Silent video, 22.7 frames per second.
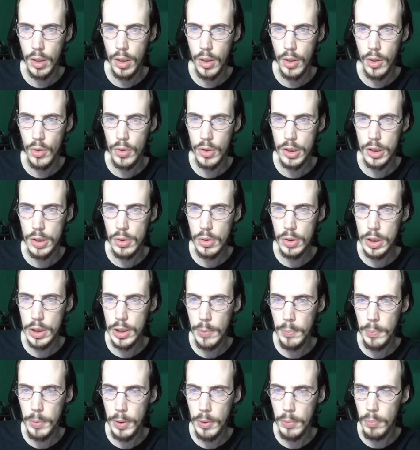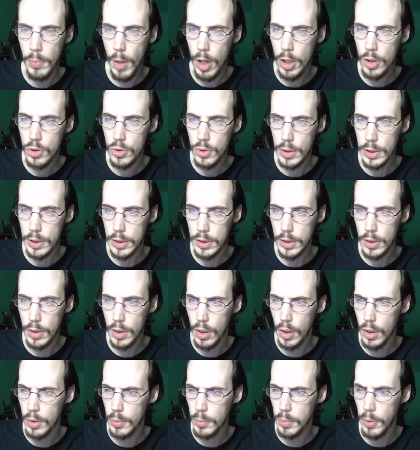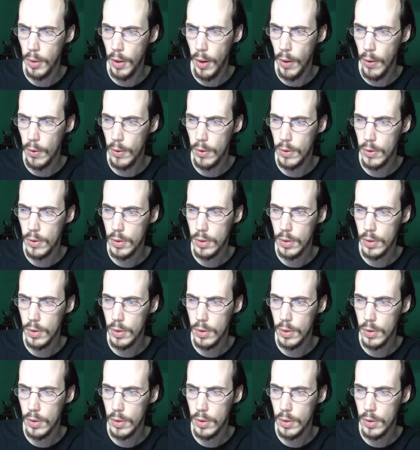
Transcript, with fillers: There's still something monstrous on the prowl.